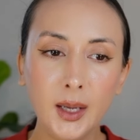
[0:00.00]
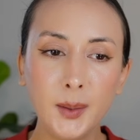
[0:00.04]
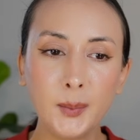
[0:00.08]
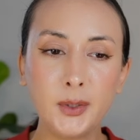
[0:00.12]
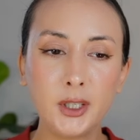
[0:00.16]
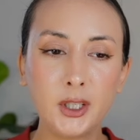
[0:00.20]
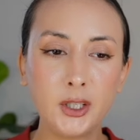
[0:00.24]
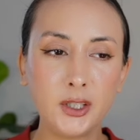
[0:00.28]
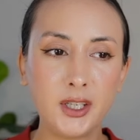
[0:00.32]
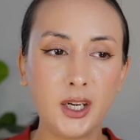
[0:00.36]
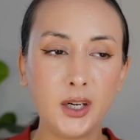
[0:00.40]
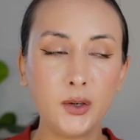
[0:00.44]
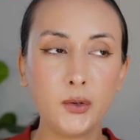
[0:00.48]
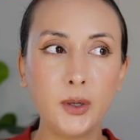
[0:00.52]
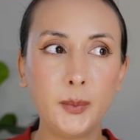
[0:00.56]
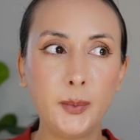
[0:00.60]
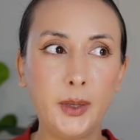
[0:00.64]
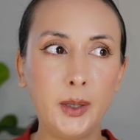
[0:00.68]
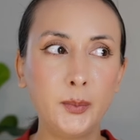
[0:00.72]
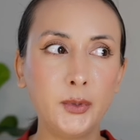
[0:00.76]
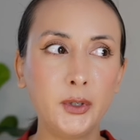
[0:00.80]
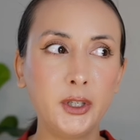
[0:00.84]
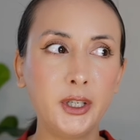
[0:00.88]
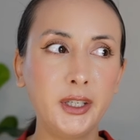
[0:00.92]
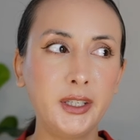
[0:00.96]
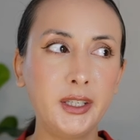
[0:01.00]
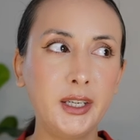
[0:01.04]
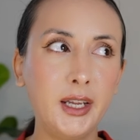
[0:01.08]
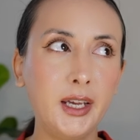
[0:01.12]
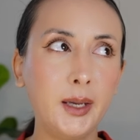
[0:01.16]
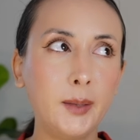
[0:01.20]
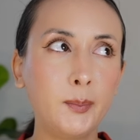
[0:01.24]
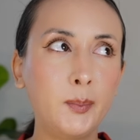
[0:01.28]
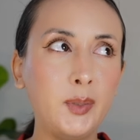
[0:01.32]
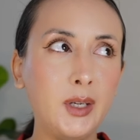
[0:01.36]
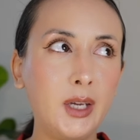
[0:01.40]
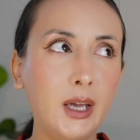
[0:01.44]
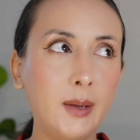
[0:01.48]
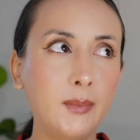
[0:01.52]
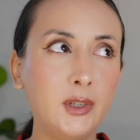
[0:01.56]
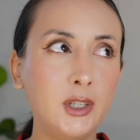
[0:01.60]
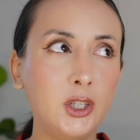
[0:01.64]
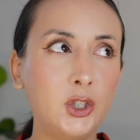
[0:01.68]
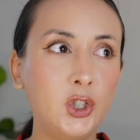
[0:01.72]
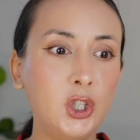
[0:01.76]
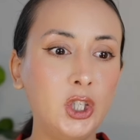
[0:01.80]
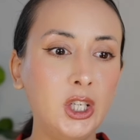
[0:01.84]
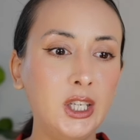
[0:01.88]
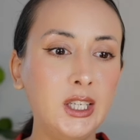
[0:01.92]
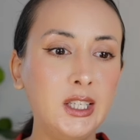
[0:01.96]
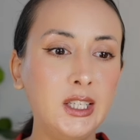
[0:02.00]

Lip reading: because I remember in BMSG